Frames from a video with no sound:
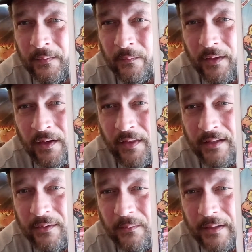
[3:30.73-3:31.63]
What are they
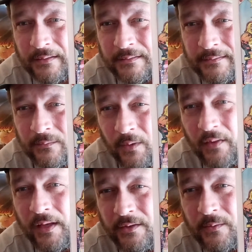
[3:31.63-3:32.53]
doing? What are
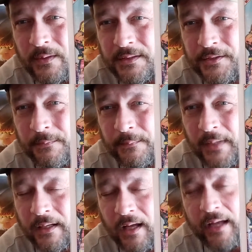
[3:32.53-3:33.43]
they doing to
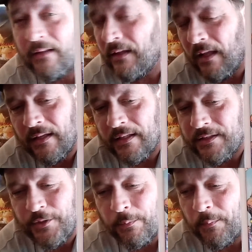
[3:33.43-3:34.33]
Superman?
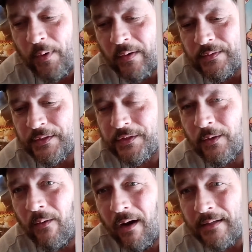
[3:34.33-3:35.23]
Superpowers are
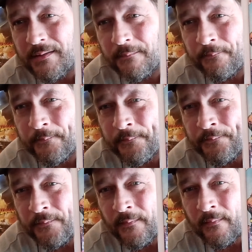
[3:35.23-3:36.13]
so awesome.
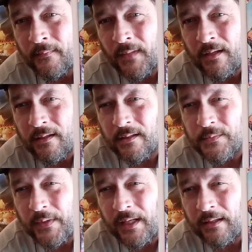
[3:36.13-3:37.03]
Because
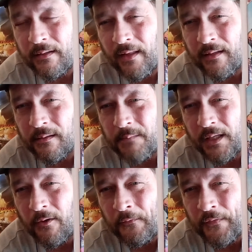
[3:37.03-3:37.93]
they had the
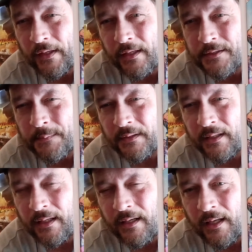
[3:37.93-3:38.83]
Mego figures, but they
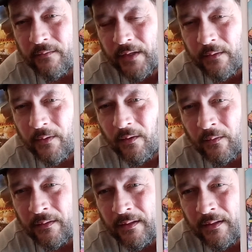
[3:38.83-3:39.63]
didn't have any real,